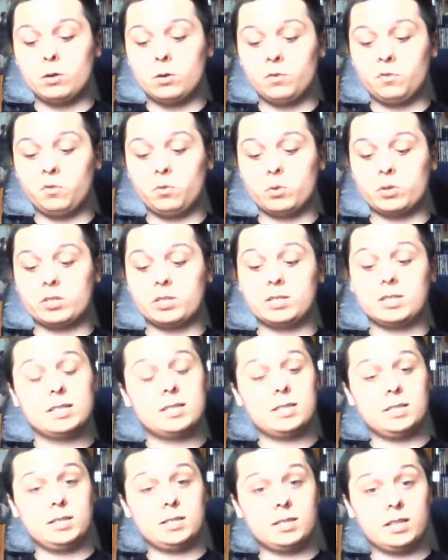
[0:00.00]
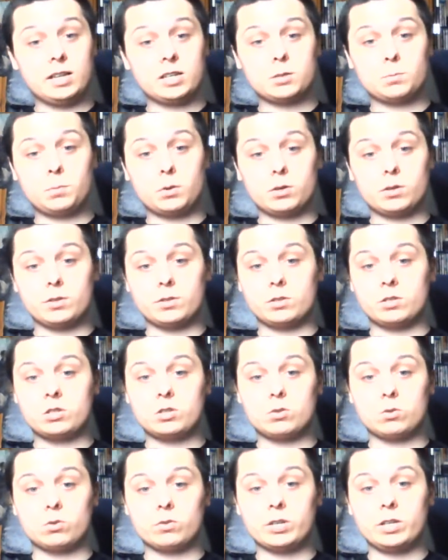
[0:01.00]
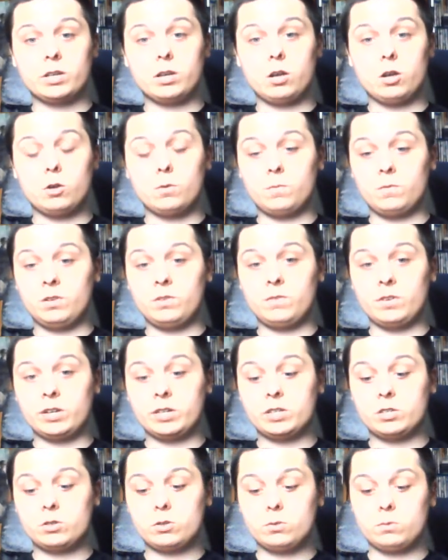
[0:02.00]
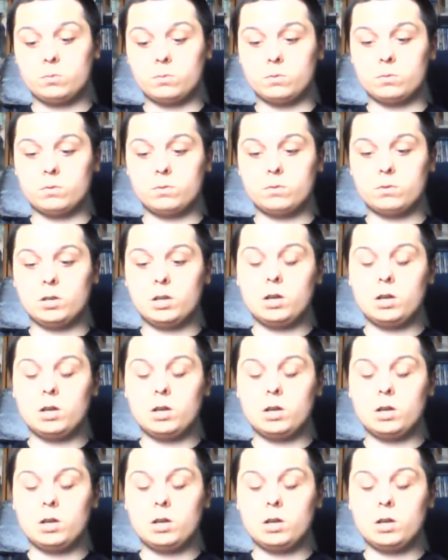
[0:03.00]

me look forward to see the next part in the story, hopefully very soon.